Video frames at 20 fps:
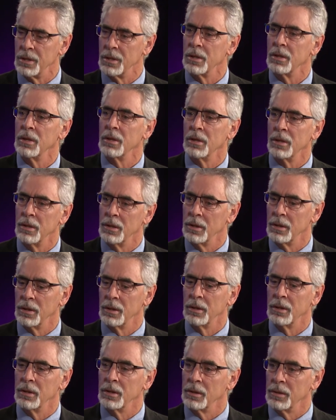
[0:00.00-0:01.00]
then that
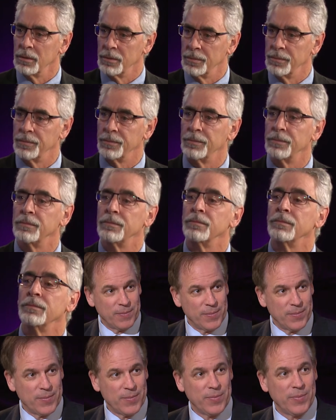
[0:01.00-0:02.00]
once that's in the budget,
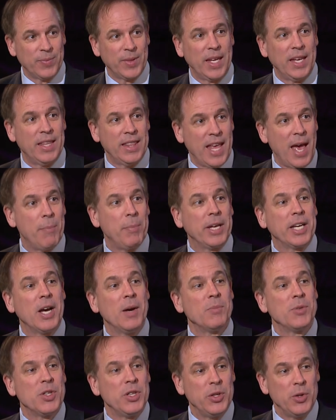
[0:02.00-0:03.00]
mm-hmm. that
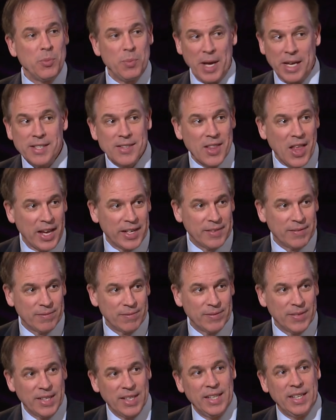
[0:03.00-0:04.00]
becomes uh, the new baseline.
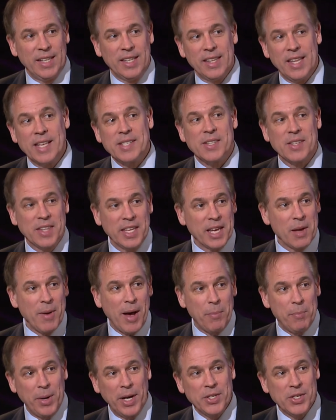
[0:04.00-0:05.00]
Uh-huh. And that's the thing
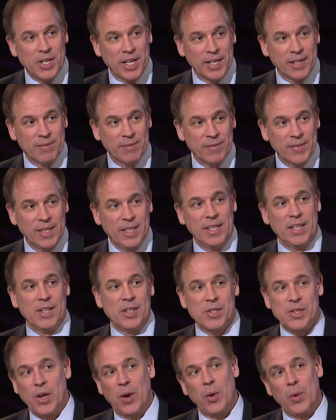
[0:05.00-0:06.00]
about budgeting.
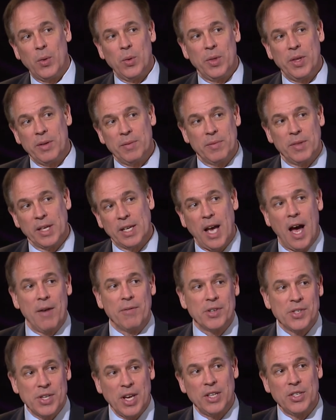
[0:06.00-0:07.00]
So the, the
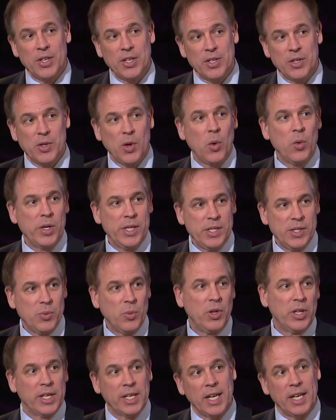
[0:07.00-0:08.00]
conversation is always
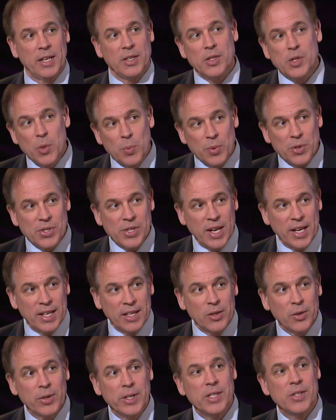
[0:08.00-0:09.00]
will it get a 2%
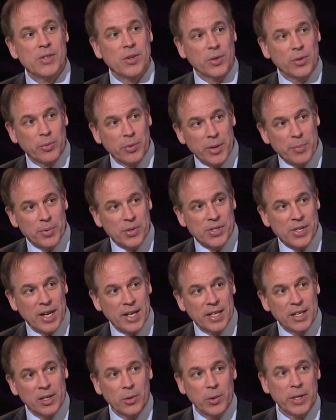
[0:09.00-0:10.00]
increase or
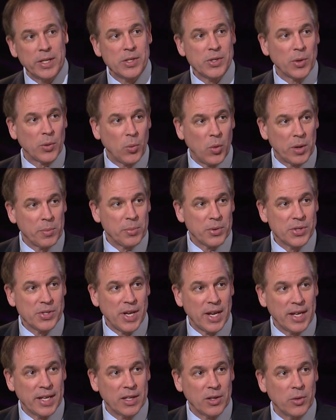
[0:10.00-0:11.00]
3% increase or
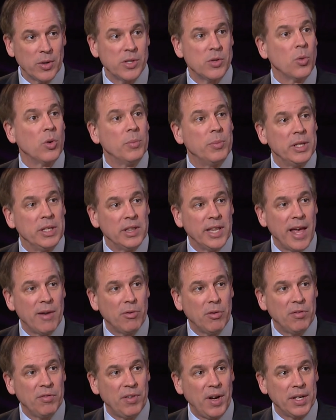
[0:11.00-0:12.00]
1% increase or be
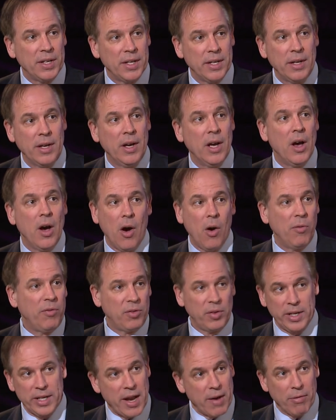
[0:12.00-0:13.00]
level funded,
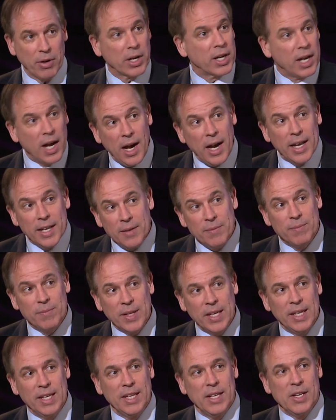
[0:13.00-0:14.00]
hopefully never cut.
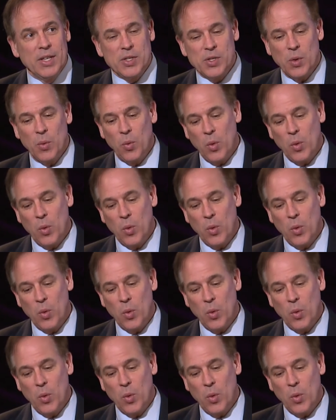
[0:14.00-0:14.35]
Mm-hmm. So